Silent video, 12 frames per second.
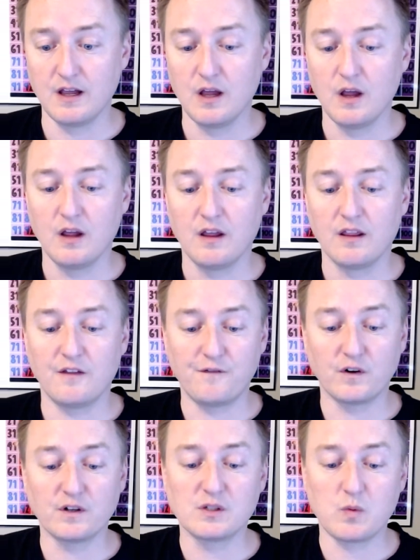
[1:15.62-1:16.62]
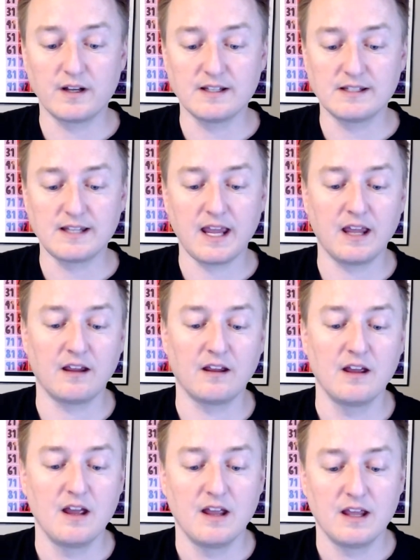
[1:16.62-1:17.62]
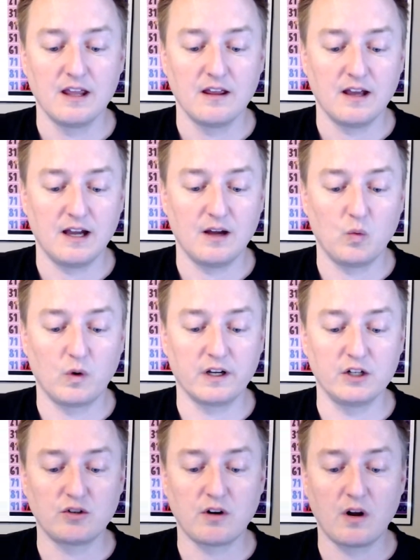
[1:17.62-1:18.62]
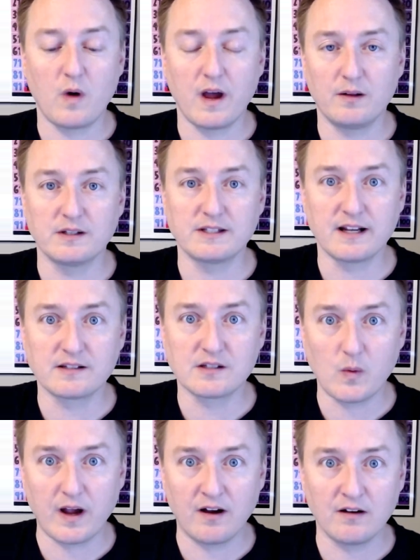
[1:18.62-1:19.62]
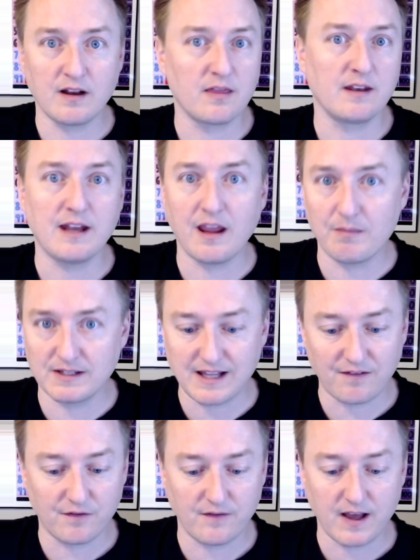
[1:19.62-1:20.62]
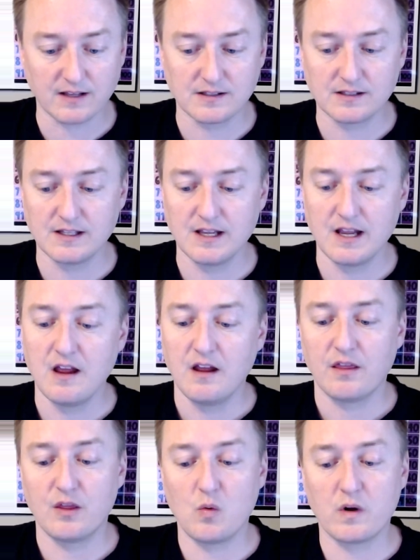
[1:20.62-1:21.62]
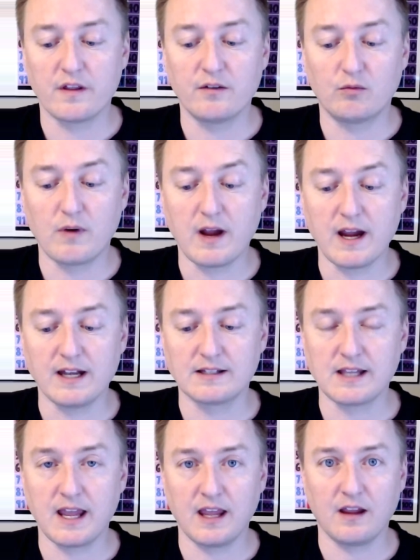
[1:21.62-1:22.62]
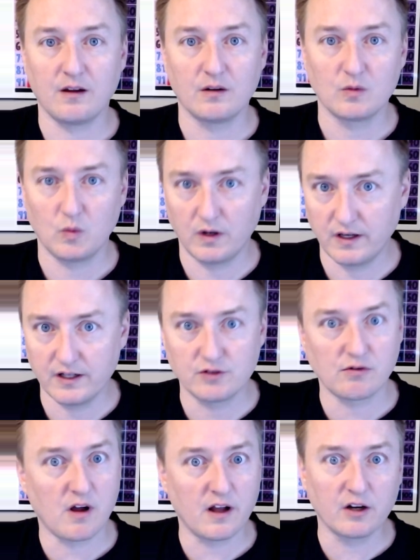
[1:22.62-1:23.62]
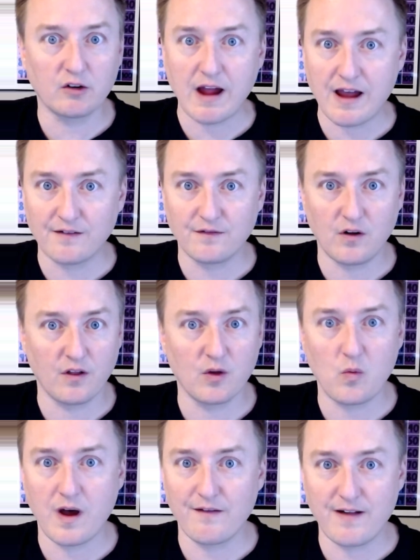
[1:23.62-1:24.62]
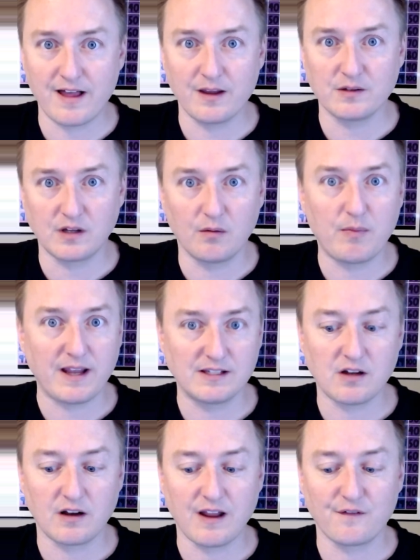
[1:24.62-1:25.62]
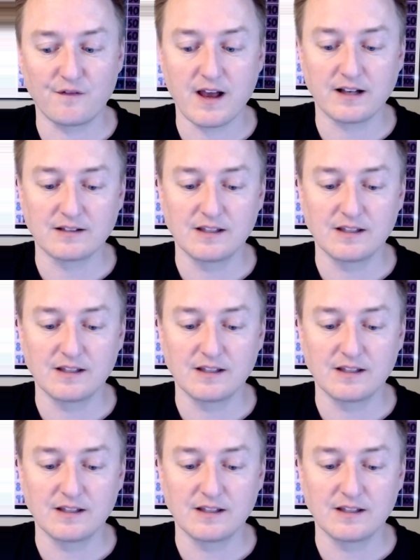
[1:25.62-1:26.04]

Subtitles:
The first one is saying we're going to draw y equals x squared and the name is f of x. The one on the right is saying we're going to draw a graph, all the y values are based on f of x.